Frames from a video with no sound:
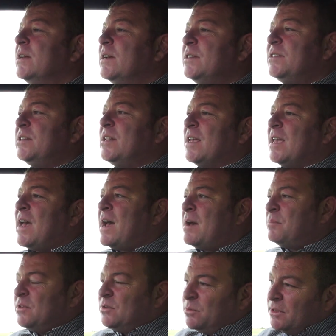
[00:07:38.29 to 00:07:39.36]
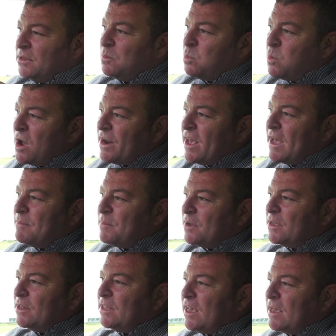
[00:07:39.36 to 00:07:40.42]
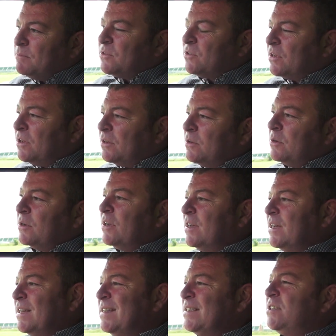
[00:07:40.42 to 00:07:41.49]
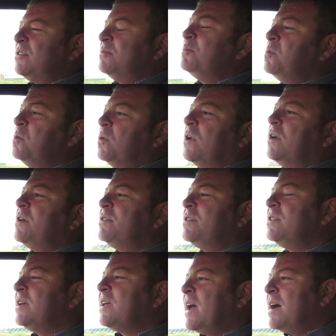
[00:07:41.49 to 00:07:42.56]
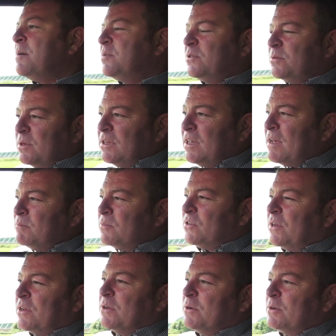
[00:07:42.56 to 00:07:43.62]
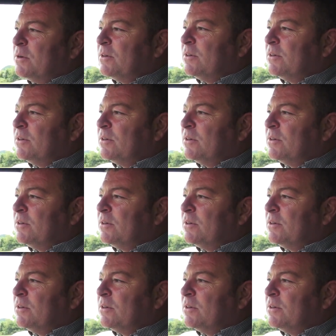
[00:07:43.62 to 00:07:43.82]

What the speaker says: is that the gap between the 1M and the M2 is smaller than the gap between the M2